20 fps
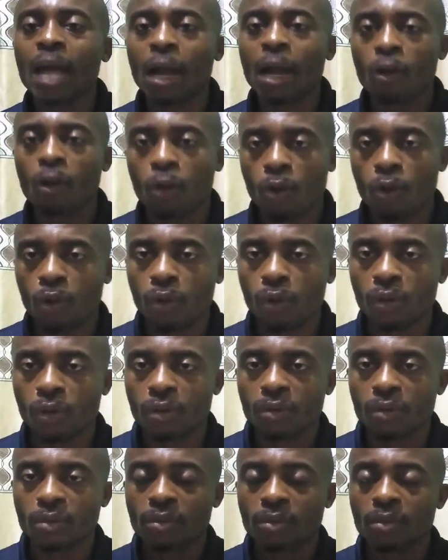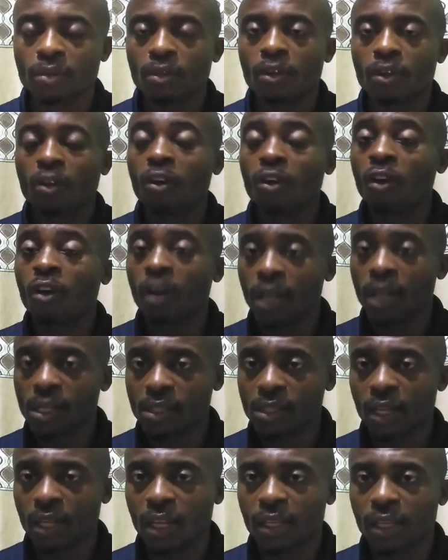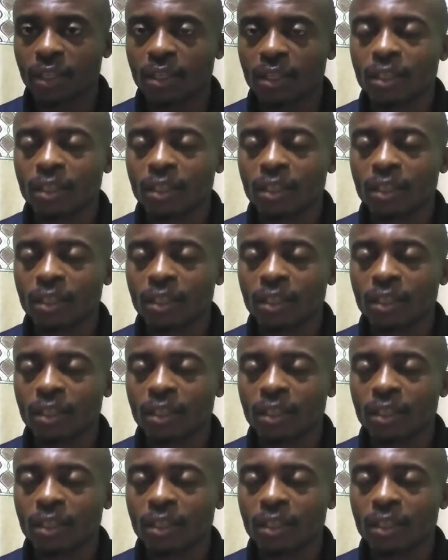alcohol, honestly,